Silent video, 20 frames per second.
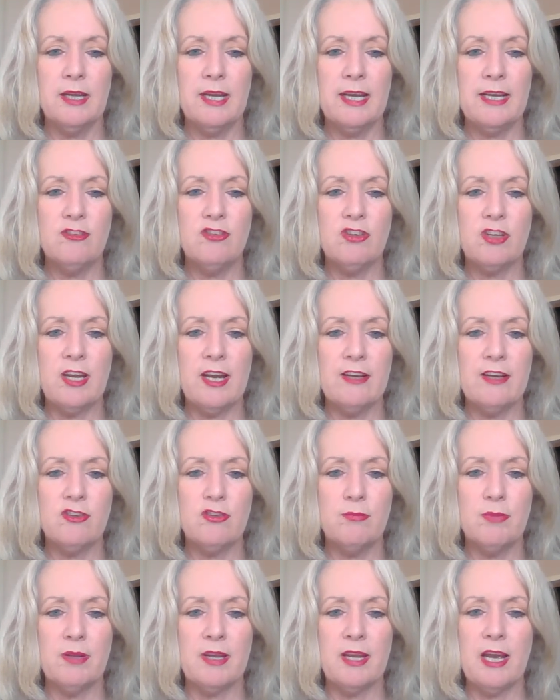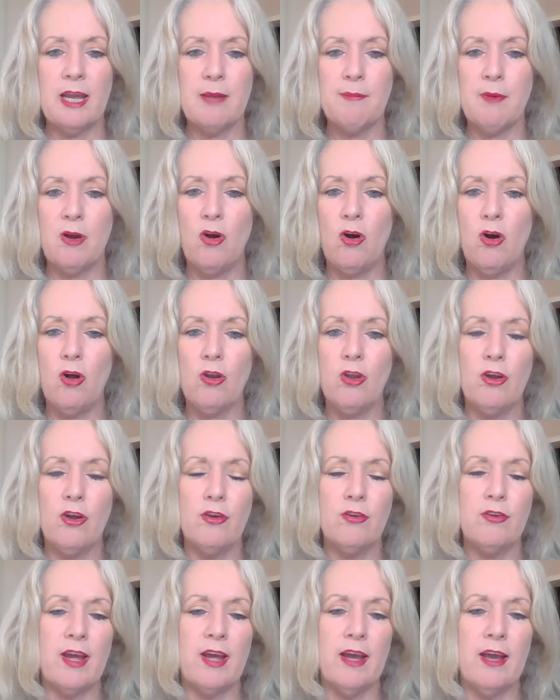Education became a
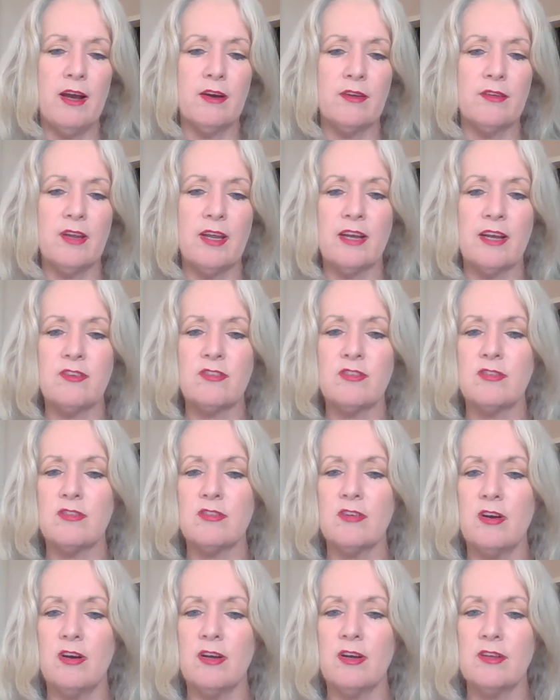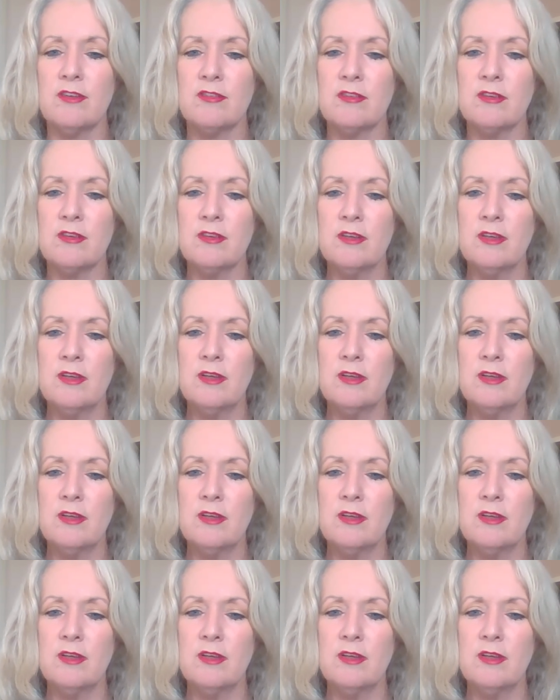hollowed-out exercise.